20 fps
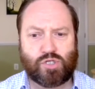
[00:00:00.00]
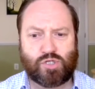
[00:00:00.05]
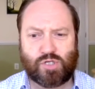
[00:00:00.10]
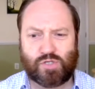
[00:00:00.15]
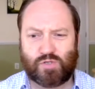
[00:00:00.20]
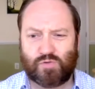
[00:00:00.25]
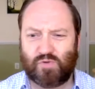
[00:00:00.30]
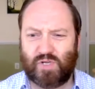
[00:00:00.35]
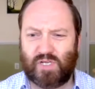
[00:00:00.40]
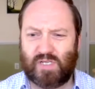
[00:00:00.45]

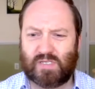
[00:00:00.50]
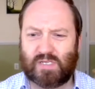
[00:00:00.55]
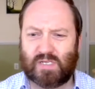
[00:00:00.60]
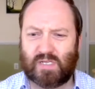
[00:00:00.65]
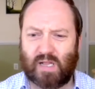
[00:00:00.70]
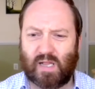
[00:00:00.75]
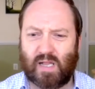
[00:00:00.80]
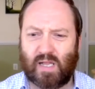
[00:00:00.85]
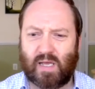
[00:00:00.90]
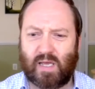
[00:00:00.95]
just
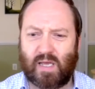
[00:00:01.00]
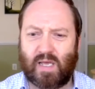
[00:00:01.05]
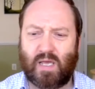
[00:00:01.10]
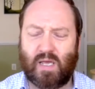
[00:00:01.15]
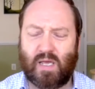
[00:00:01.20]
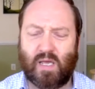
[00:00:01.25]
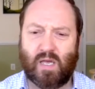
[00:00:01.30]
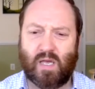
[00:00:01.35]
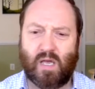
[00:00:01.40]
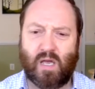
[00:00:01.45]

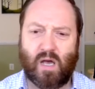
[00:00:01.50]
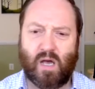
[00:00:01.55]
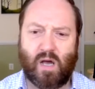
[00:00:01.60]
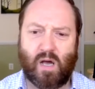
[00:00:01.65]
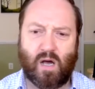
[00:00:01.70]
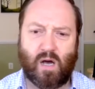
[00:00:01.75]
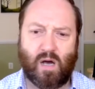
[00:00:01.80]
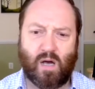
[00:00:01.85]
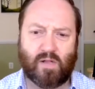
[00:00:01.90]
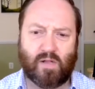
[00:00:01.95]
recently,
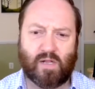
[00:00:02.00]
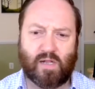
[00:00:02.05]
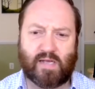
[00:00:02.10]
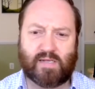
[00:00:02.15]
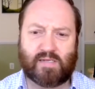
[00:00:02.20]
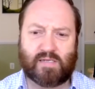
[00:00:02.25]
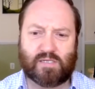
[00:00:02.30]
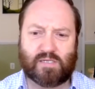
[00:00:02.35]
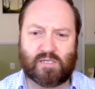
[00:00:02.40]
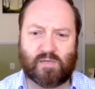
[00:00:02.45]
the
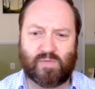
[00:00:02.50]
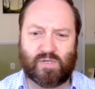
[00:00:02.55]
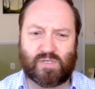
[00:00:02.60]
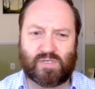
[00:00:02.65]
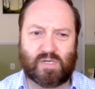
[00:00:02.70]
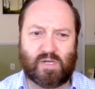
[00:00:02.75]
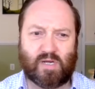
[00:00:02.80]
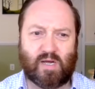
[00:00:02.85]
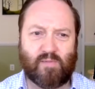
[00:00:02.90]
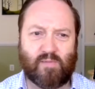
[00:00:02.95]
latest numbers
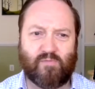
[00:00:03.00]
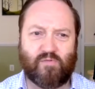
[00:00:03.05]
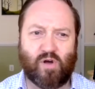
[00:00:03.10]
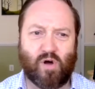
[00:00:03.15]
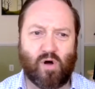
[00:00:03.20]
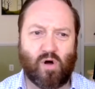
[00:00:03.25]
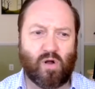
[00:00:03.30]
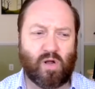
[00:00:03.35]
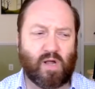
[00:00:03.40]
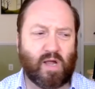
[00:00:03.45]
that I've
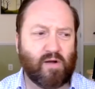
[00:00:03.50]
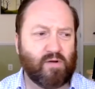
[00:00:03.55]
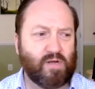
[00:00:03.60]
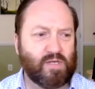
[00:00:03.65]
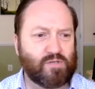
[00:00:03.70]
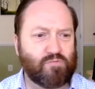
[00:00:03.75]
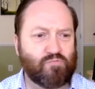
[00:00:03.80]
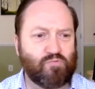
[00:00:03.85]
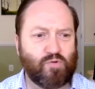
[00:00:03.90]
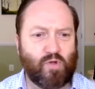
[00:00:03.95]
got, Gary,
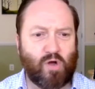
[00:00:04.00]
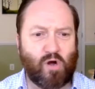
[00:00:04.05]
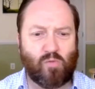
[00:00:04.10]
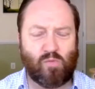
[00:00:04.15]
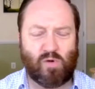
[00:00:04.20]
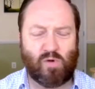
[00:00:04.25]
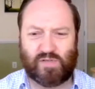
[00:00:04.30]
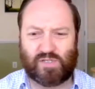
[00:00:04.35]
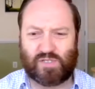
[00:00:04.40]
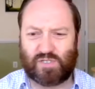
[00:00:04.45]
is the
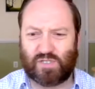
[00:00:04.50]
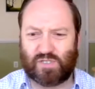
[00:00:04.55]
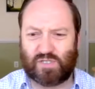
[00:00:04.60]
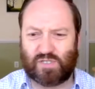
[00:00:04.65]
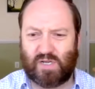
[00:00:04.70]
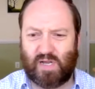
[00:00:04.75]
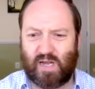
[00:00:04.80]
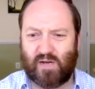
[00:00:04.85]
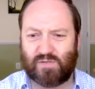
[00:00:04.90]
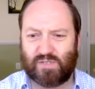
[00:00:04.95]
Home Office just
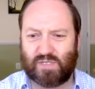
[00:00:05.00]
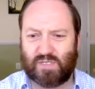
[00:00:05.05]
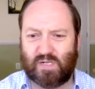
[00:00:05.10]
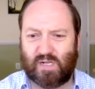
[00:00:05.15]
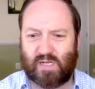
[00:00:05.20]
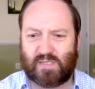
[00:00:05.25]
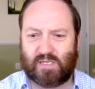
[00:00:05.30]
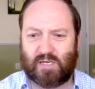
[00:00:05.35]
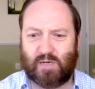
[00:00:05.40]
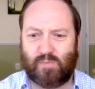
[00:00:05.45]
announced in the
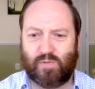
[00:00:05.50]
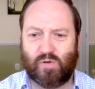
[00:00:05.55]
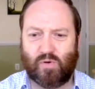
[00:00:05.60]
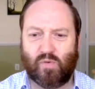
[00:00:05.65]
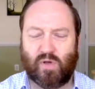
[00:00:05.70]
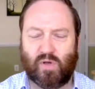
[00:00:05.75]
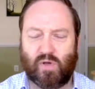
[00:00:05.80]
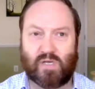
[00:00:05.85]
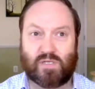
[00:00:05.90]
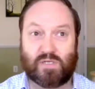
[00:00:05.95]
last couple of
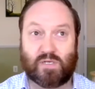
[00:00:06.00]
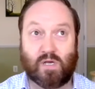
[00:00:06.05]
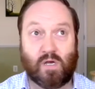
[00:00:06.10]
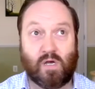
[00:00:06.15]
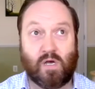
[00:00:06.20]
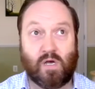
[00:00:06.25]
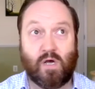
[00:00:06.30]
weeks,